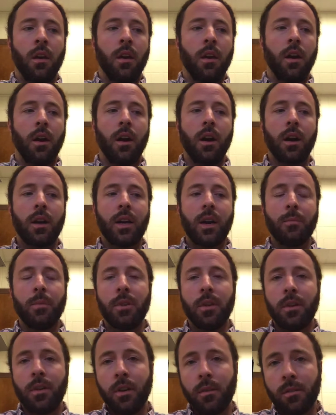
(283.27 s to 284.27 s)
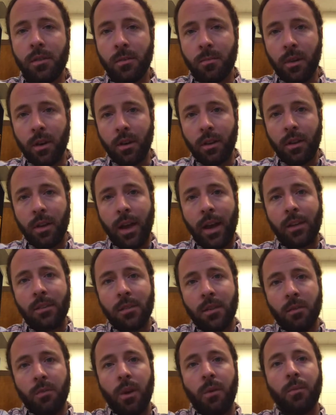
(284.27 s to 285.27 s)
A couple of notes about class
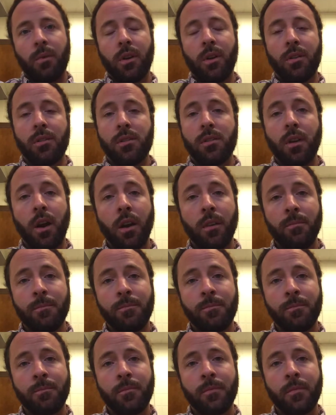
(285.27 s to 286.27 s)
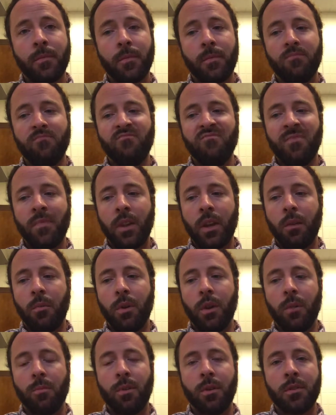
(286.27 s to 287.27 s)
and the way we're going to start.
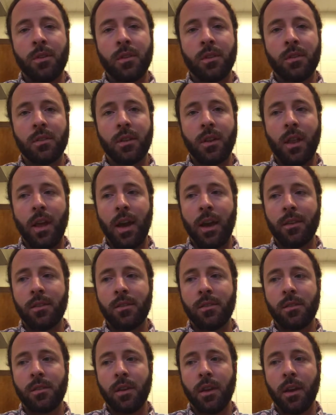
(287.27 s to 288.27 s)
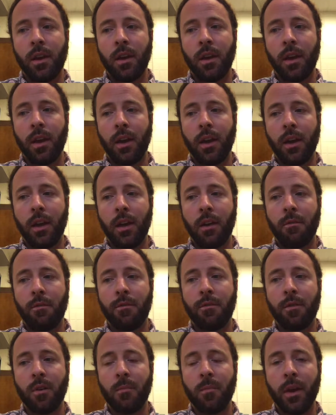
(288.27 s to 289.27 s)
We are approaching this class
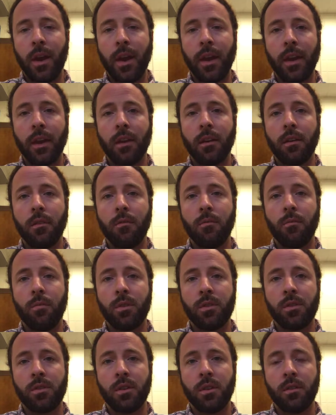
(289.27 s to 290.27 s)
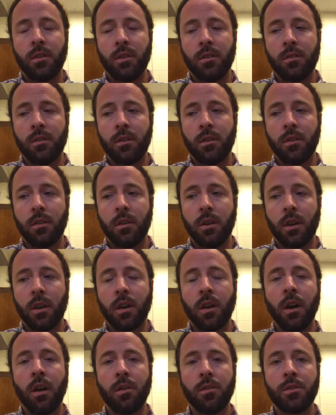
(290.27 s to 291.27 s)
from what's known as a
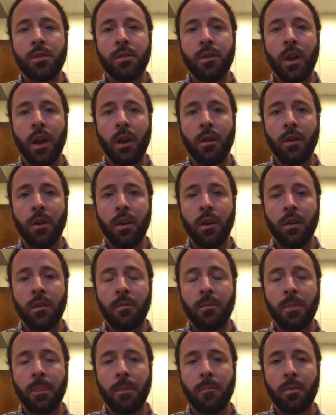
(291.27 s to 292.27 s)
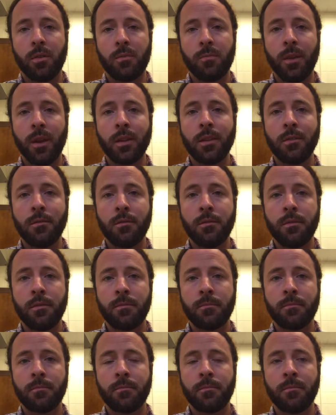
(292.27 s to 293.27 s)
culture area perspective,
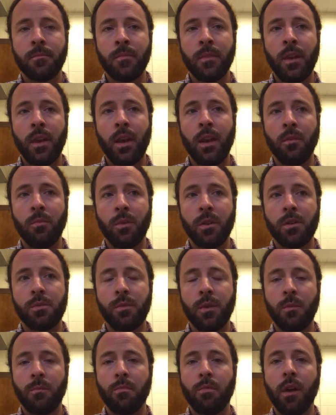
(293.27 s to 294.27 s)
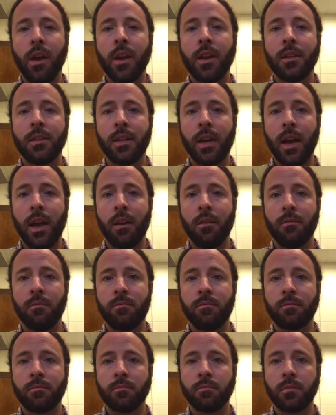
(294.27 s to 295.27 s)
in which we break down
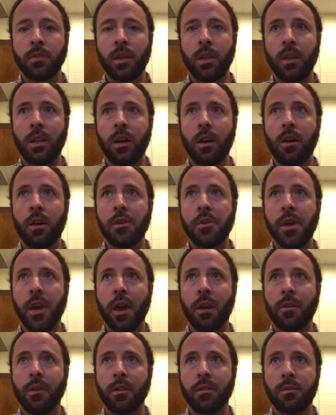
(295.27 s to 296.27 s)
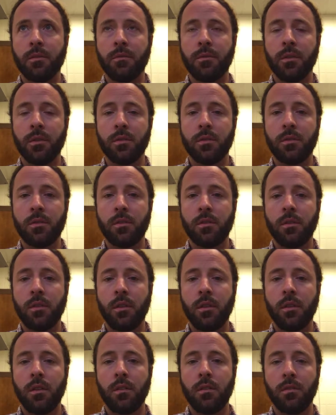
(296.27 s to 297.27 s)
large areas of this
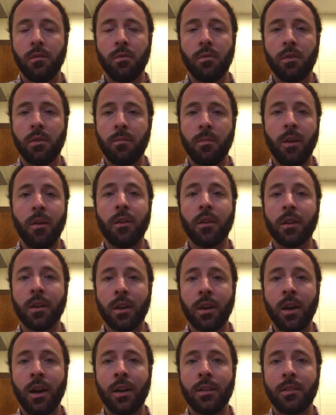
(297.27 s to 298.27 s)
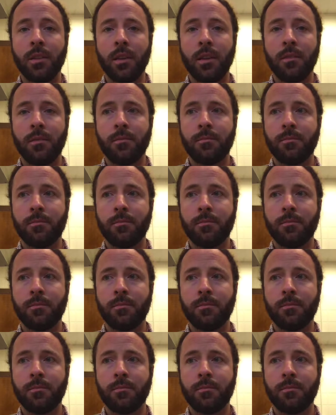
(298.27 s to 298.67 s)
North American continent